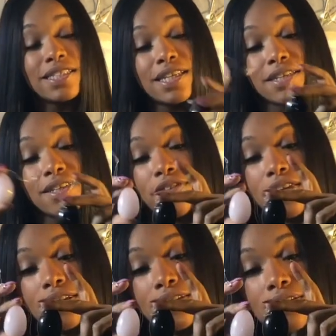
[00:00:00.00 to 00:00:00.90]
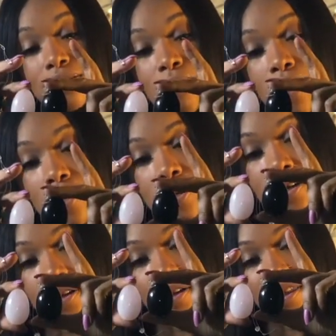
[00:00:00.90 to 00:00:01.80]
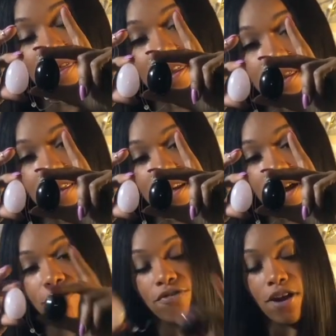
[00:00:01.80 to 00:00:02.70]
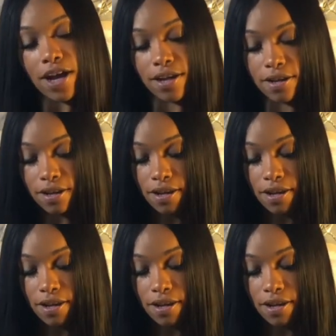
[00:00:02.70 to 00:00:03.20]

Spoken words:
significantly smaller than the nephrite,